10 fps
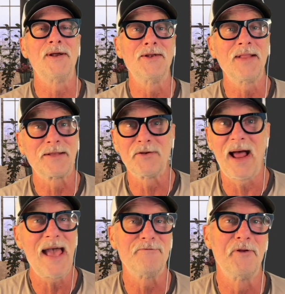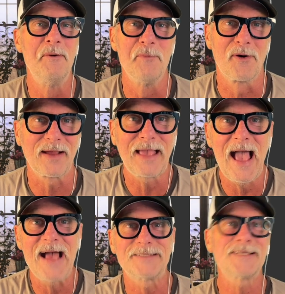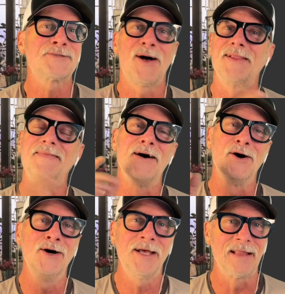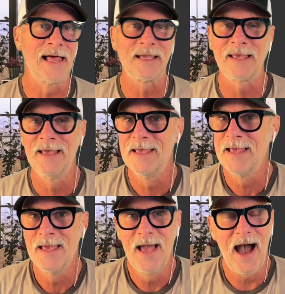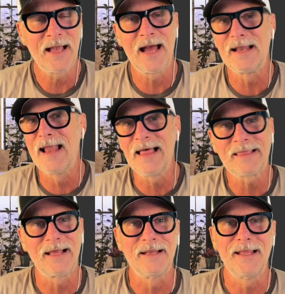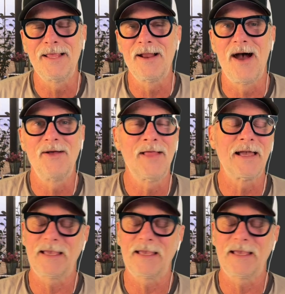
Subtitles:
And you're like, dude, I have no more cash. It's all in the hood. Like, I got nothing, like,